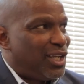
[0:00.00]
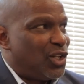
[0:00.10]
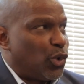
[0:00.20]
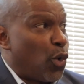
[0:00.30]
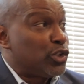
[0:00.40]

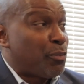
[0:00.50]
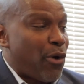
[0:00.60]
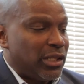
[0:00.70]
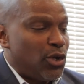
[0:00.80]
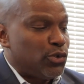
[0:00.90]
Those
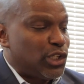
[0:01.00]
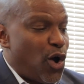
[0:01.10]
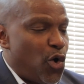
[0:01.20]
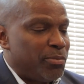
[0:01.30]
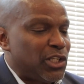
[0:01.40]
are the
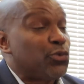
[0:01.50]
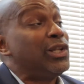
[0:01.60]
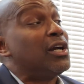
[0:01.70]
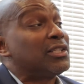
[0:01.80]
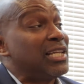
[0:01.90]
homes that's
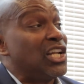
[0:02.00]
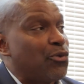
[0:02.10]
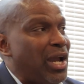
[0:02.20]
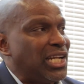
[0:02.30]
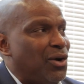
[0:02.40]
really are selling
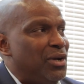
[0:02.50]
right now.